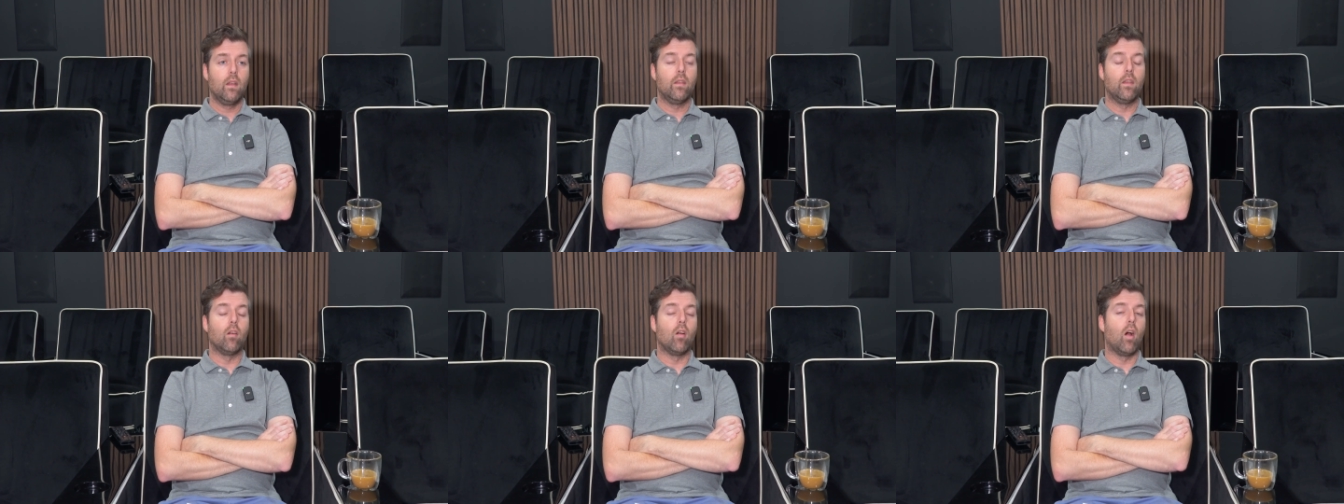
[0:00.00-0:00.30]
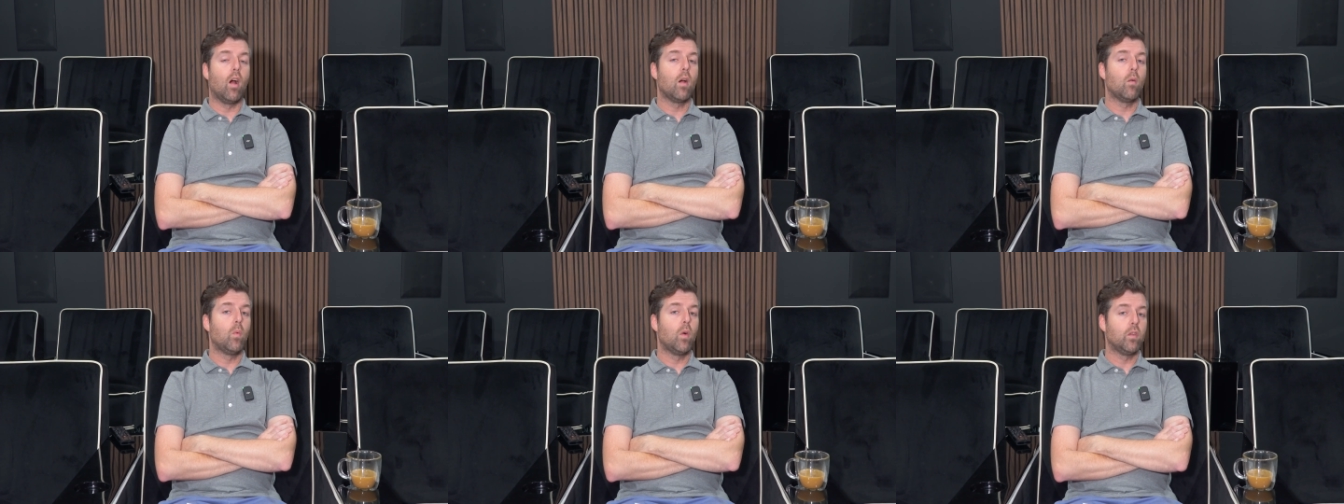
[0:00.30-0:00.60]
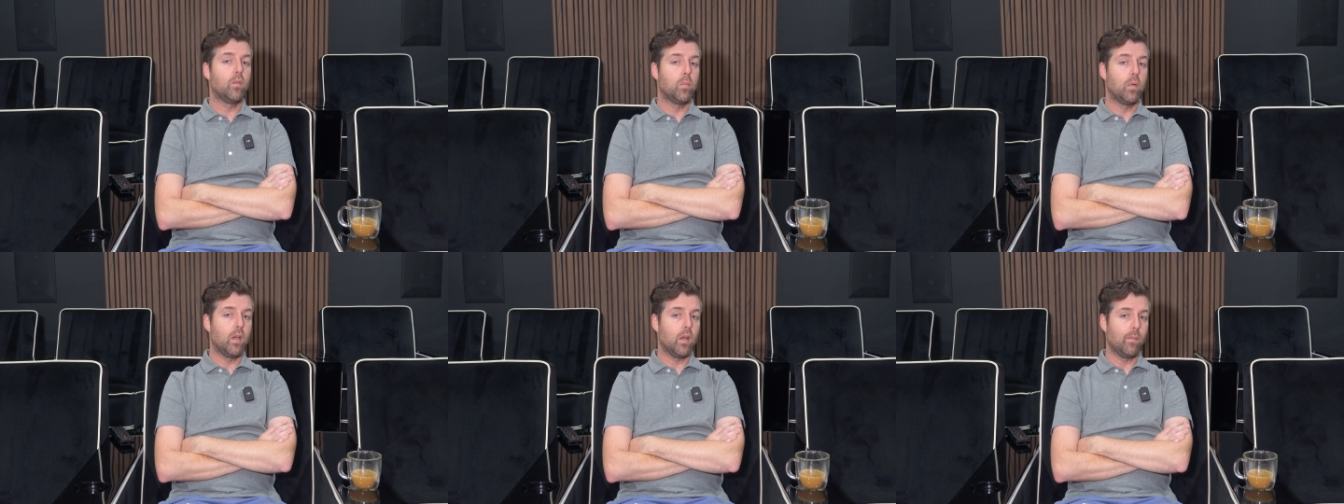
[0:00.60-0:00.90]
There are
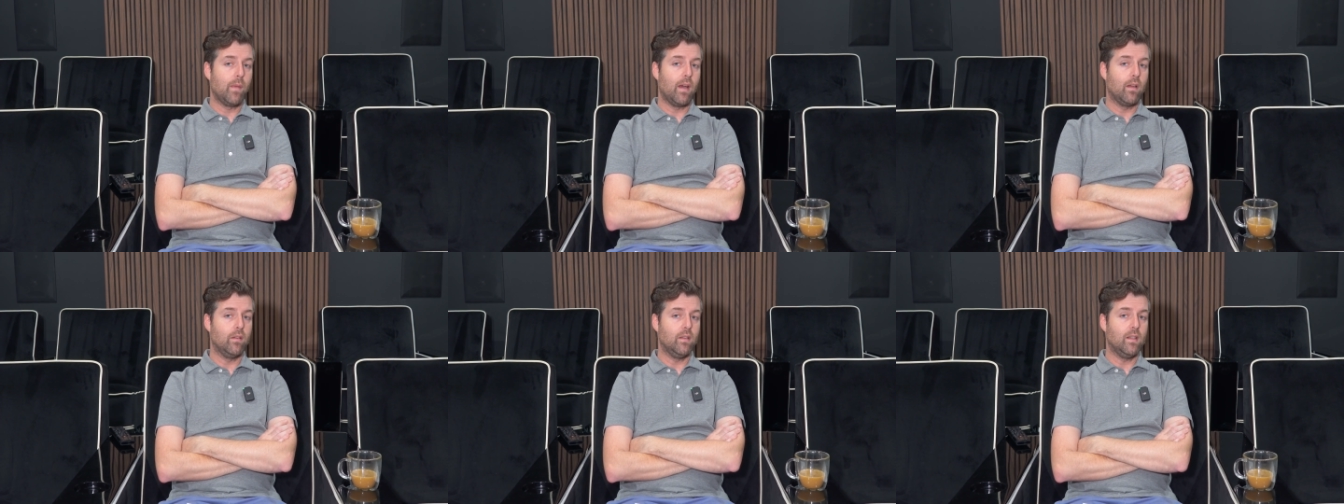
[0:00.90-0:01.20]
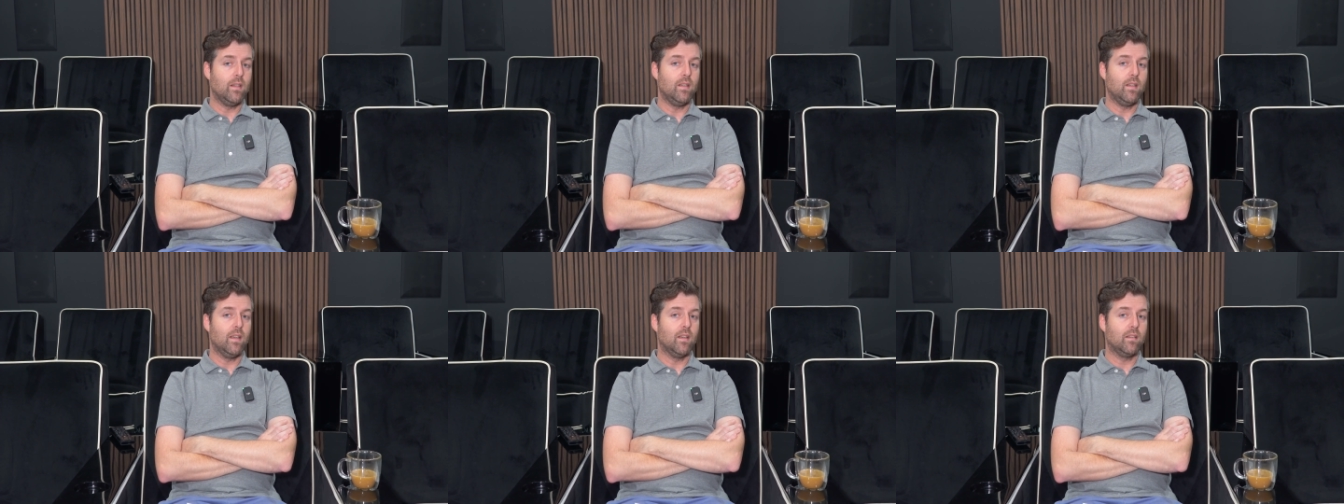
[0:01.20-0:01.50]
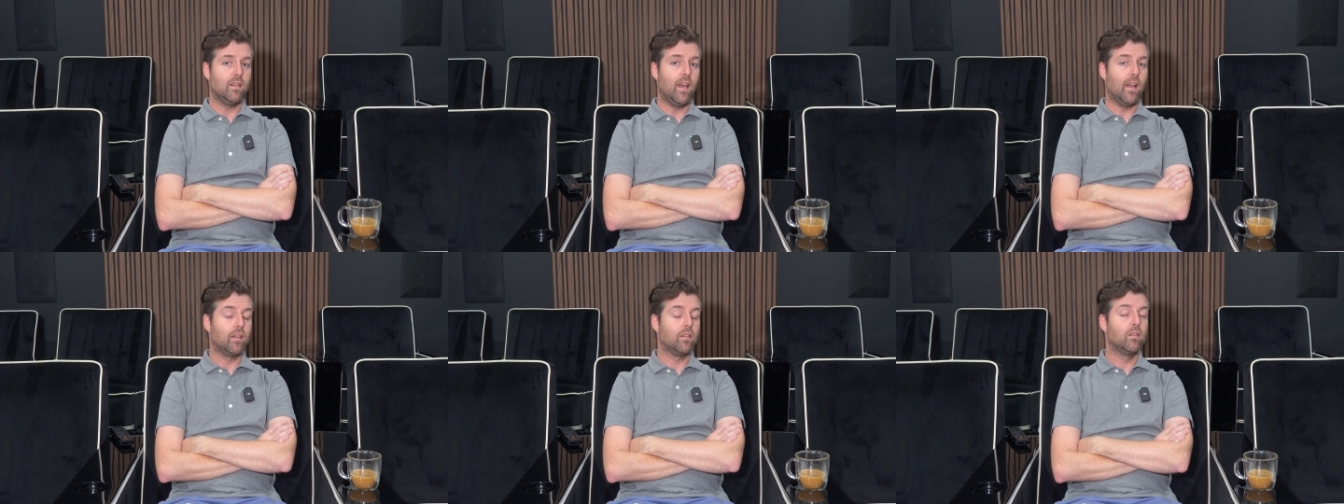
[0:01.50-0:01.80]
ones putting them out in D T
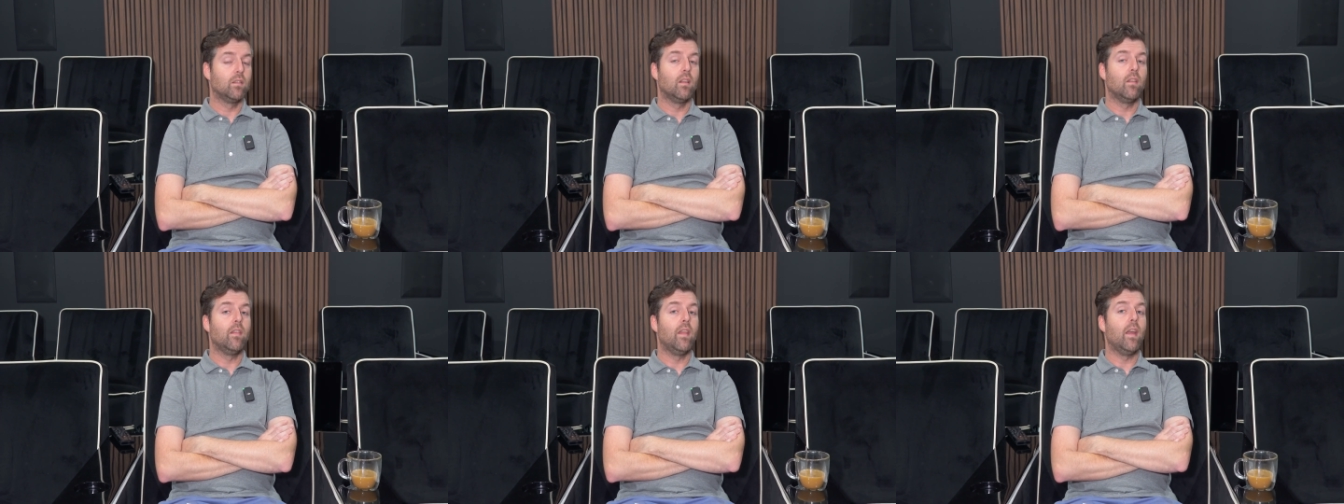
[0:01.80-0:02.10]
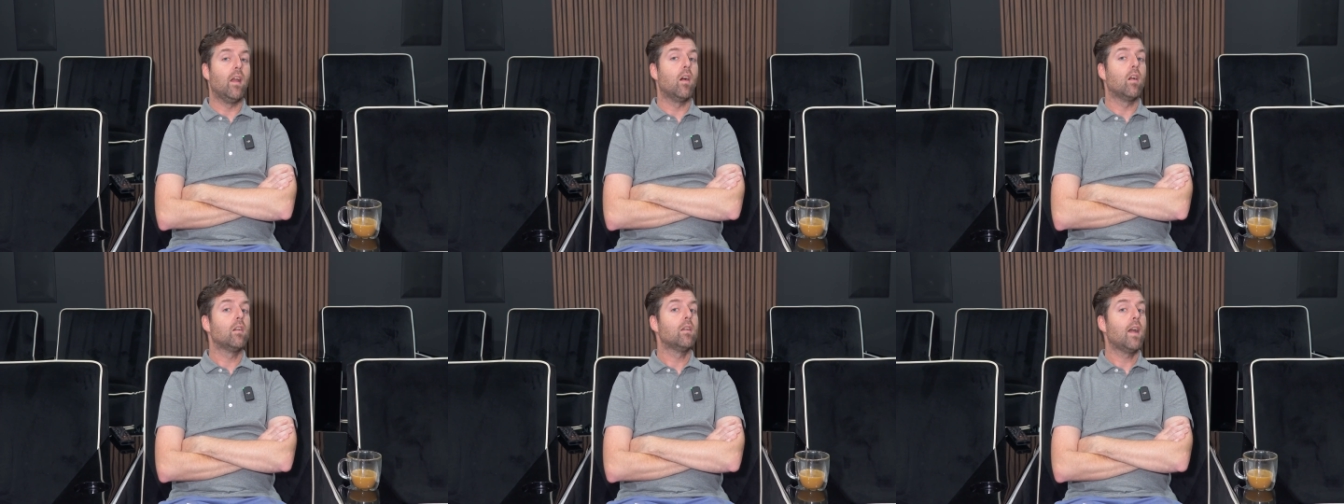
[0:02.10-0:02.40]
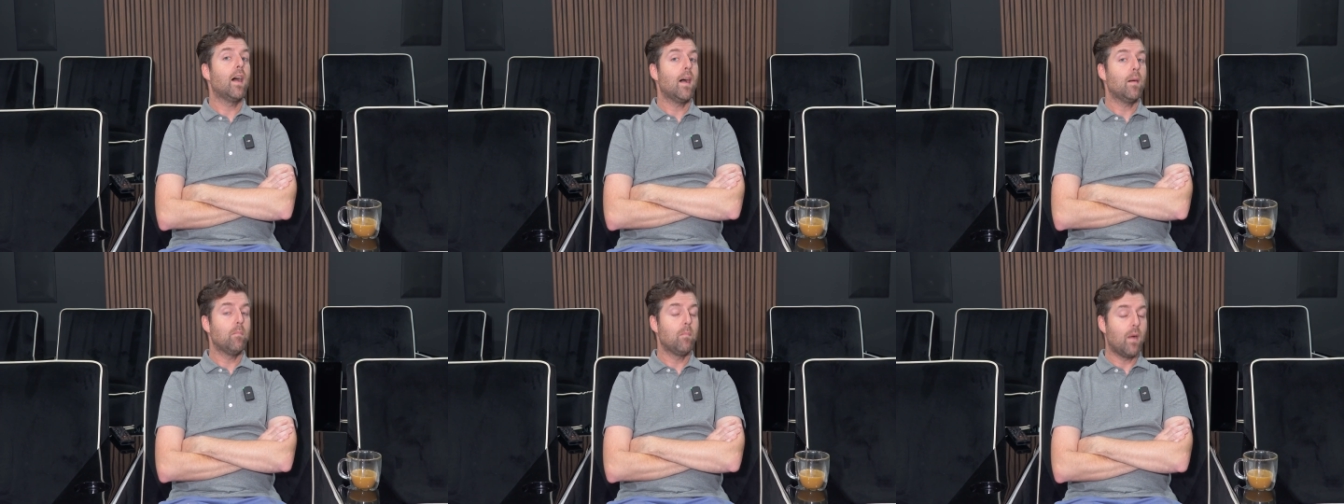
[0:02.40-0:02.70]
S X. They are
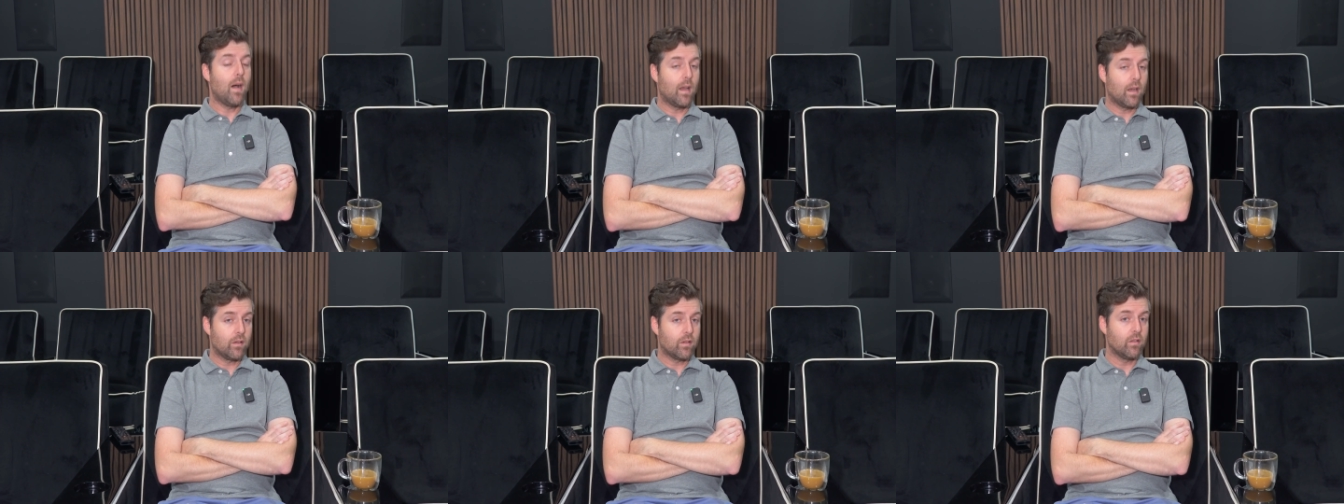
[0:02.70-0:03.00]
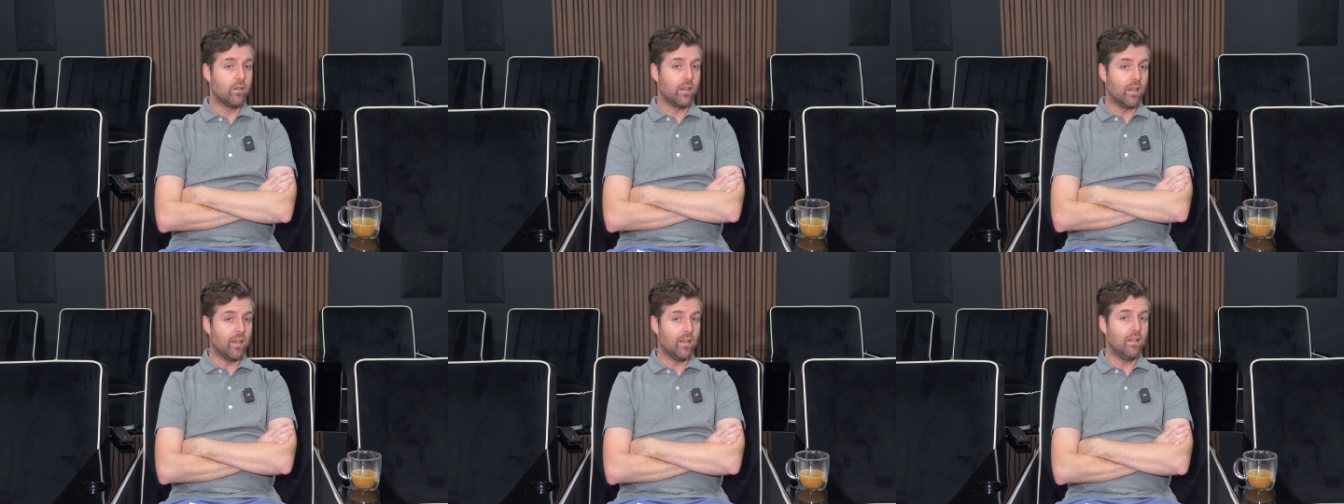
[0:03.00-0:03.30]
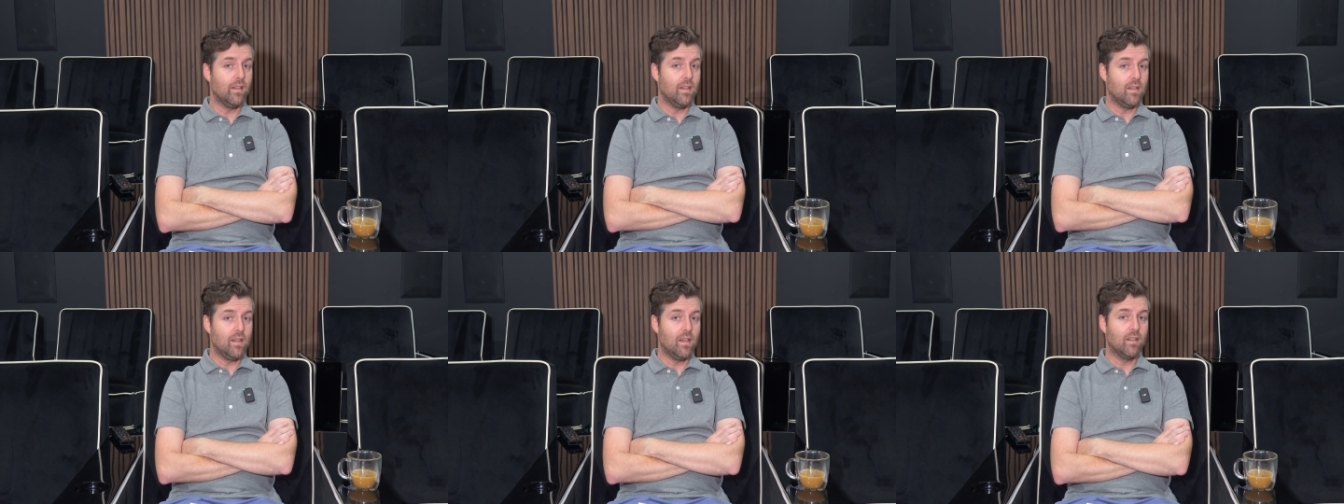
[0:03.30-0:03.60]
not monitoring it
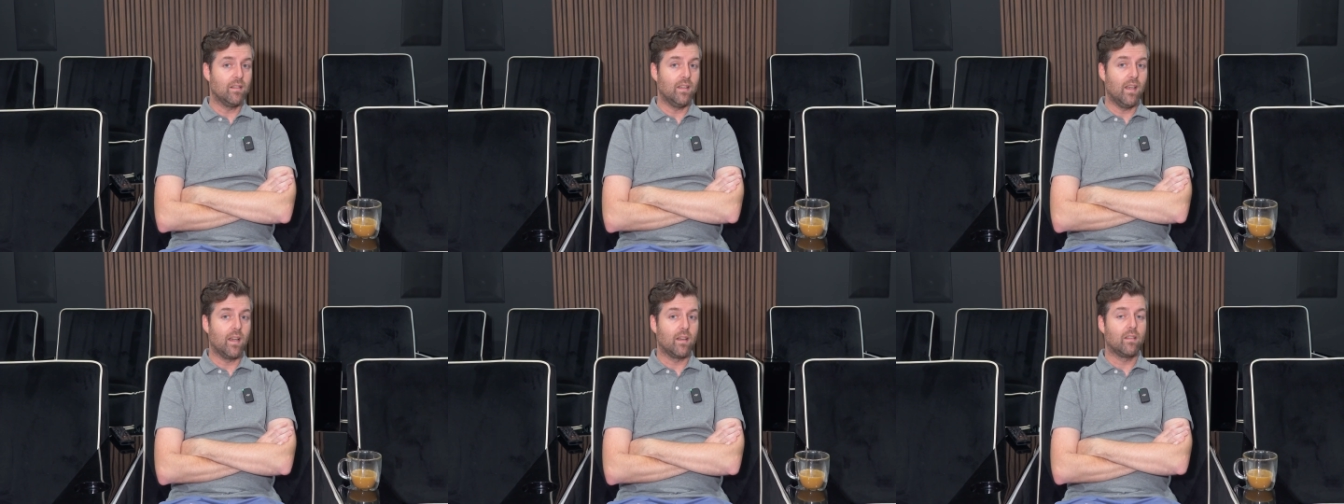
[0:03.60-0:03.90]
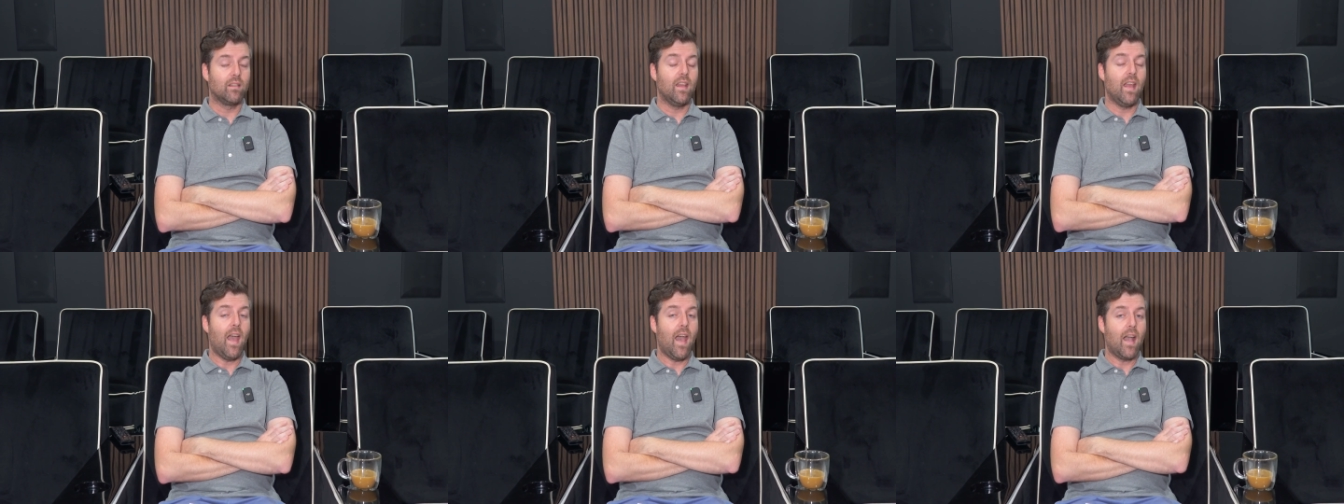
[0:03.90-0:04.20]
in D T S X. They